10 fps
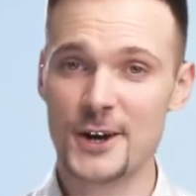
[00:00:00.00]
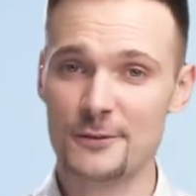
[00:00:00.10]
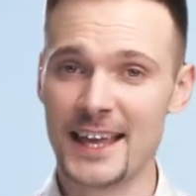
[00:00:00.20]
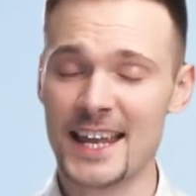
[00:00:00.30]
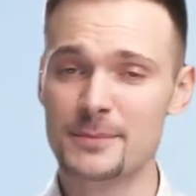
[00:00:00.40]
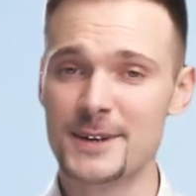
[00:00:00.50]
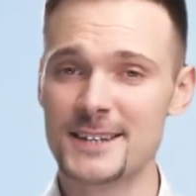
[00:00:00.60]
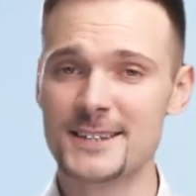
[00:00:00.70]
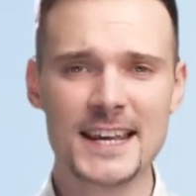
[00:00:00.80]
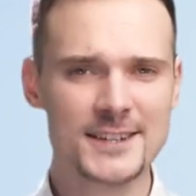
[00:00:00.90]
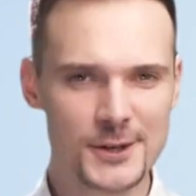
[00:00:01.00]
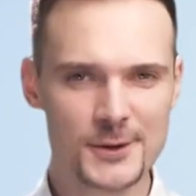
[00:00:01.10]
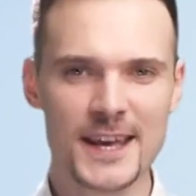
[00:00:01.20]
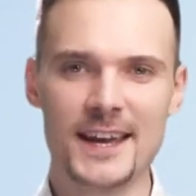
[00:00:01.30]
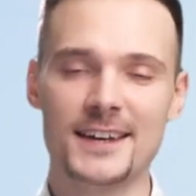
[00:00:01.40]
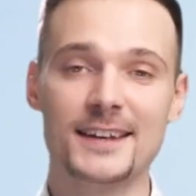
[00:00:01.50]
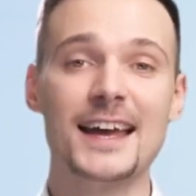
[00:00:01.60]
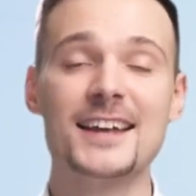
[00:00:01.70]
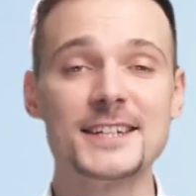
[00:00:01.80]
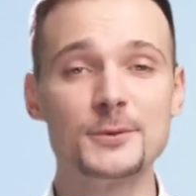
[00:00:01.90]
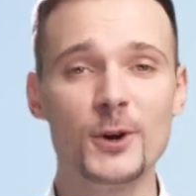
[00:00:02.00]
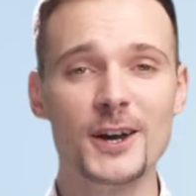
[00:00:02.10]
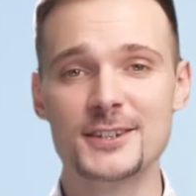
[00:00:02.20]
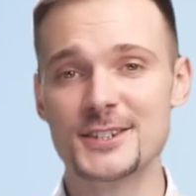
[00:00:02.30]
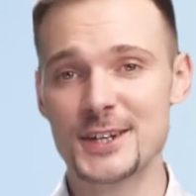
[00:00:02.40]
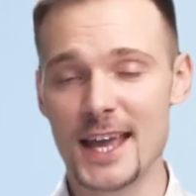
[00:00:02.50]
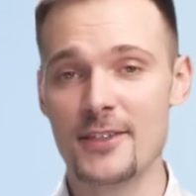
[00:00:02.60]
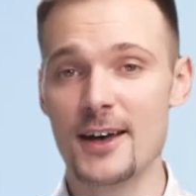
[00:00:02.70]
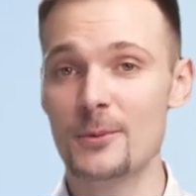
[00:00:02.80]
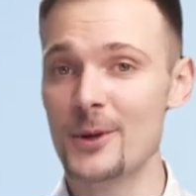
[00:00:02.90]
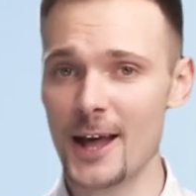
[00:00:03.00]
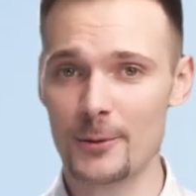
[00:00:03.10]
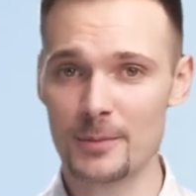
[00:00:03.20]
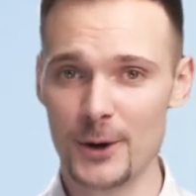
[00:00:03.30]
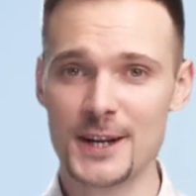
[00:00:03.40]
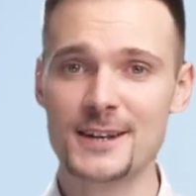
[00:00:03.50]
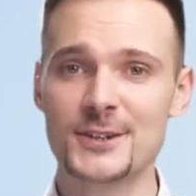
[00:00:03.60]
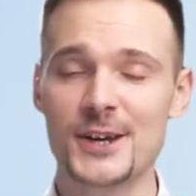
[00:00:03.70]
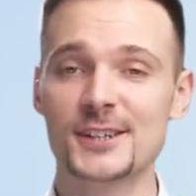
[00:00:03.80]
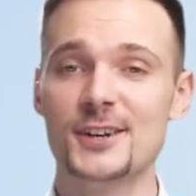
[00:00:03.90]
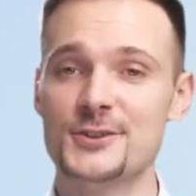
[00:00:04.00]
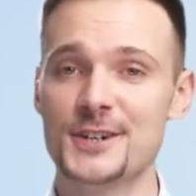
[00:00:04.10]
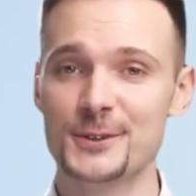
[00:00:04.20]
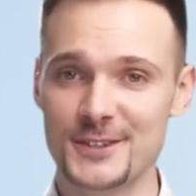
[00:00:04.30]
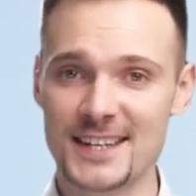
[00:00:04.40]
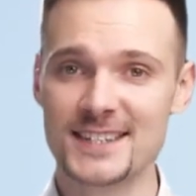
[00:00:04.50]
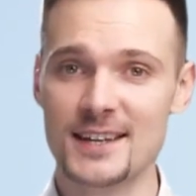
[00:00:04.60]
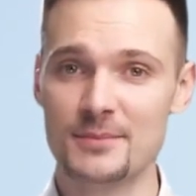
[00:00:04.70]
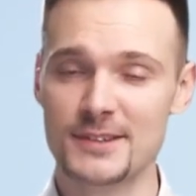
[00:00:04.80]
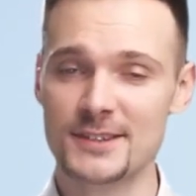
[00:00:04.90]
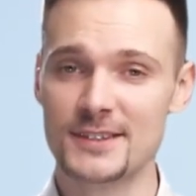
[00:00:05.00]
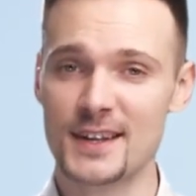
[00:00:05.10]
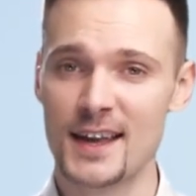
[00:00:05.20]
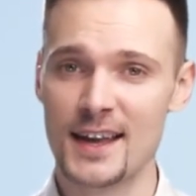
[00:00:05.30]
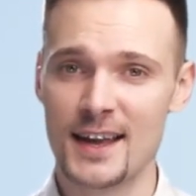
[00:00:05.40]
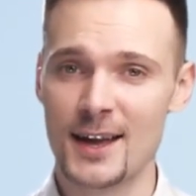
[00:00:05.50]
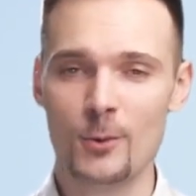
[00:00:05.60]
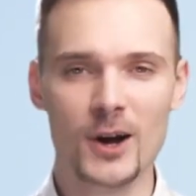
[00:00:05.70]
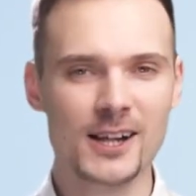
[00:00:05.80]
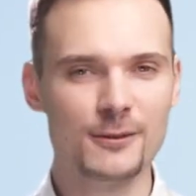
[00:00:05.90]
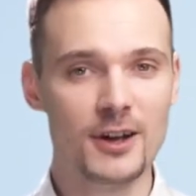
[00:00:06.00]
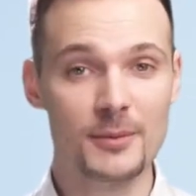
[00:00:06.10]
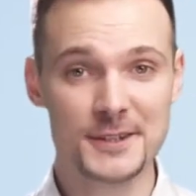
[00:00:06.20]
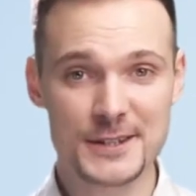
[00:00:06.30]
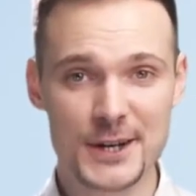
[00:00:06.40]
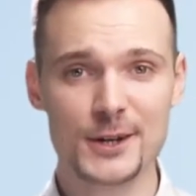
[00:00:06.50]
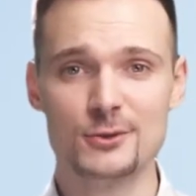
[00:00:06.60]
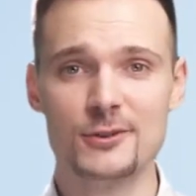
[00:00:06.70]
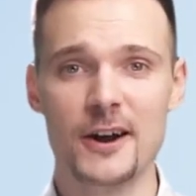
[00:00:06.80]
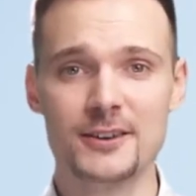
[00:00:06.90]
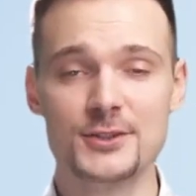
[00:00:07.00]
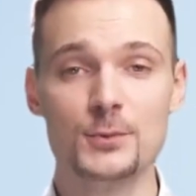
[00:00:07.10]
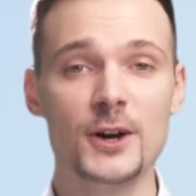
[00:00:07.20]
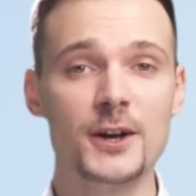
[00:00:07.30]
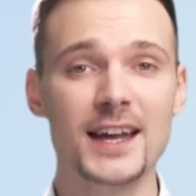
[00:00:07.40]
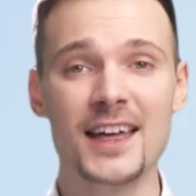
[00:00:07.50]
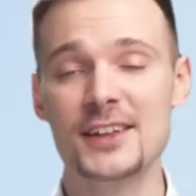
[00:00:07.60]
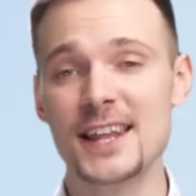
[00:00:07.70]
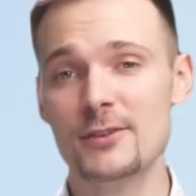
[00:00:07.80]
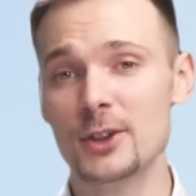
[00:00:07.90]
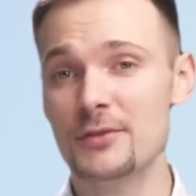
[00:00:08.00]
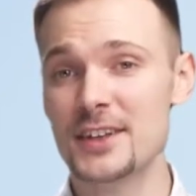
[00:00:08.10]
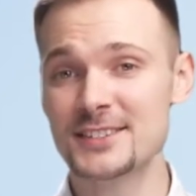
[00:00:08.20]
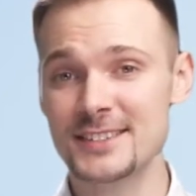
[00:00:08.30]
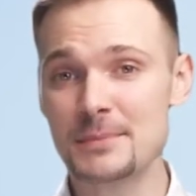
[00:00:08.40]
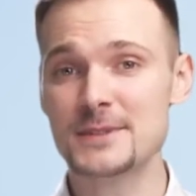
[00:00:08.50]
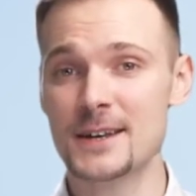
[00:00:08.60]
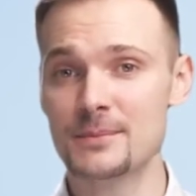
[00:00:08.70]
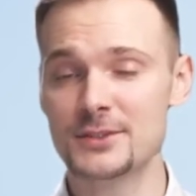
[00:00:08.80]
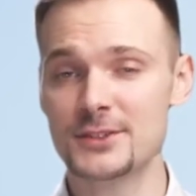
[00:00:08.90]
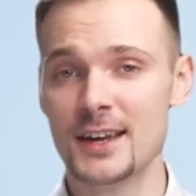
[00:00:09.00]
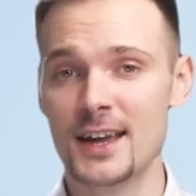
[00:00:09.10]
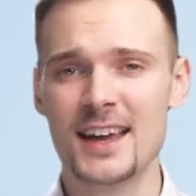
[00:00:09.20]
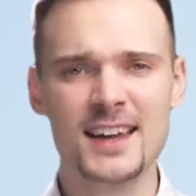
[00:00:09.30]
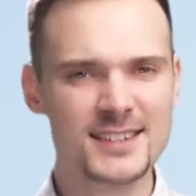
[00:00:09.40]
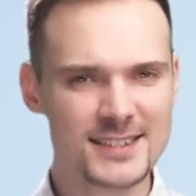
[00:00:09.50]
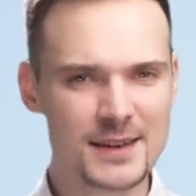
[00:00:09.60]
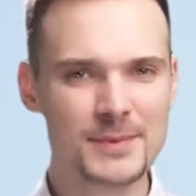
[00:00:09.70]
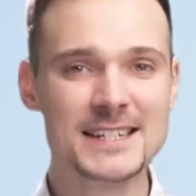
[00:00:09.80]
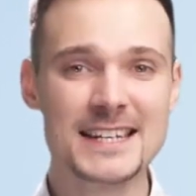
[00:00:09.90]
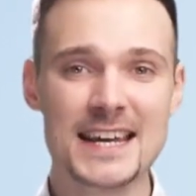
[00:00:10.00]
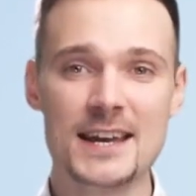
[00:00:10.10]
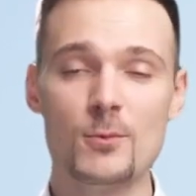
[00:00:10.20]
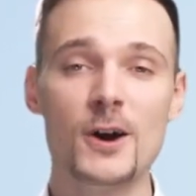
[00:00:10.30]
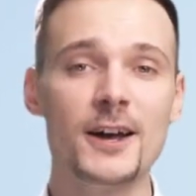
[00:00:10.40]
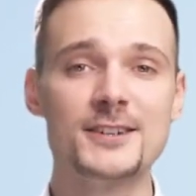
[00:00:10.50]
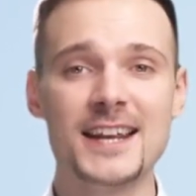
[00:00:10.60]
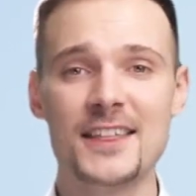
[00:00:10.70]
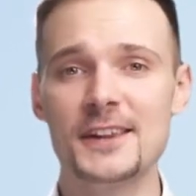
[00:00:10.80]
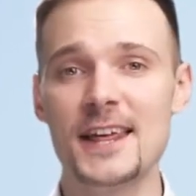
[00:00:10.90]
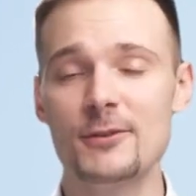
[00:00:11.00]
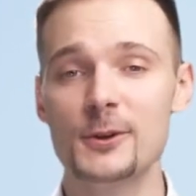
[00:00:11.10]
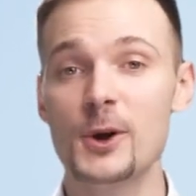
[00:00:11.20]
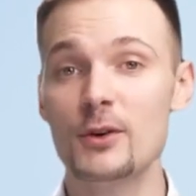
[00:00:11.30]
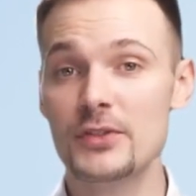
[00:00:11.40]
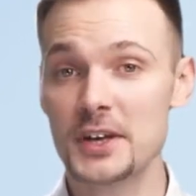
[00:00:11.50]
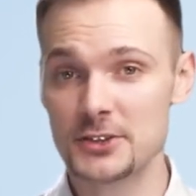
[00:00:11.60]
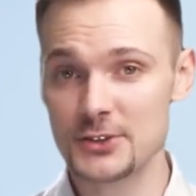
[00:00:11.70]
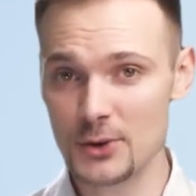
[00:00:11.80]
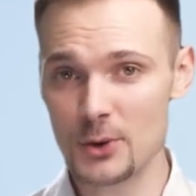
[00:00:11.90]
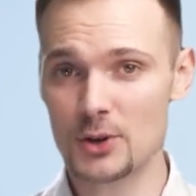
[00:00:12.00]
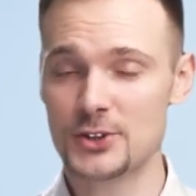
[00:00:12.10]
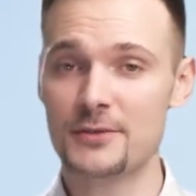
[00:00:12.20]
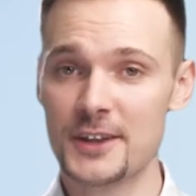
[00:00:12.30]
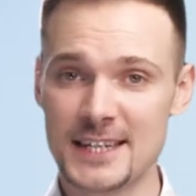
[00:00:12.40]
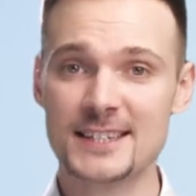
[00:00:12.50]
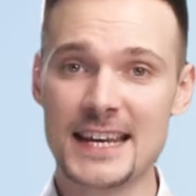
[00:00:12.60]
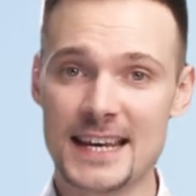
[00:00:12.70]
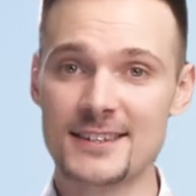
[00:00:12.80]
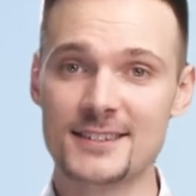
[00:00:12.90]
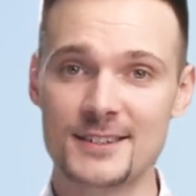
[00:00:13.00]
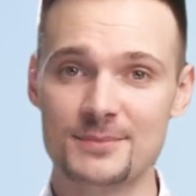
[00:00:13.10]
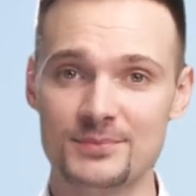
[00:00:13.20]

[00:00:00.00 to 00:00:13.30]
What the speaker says: of cannabis is unique as it works together with our body's psychological systems. While pharmaceutical drugs work at the level of the symptoms, CBD works at the level of the source of the disease.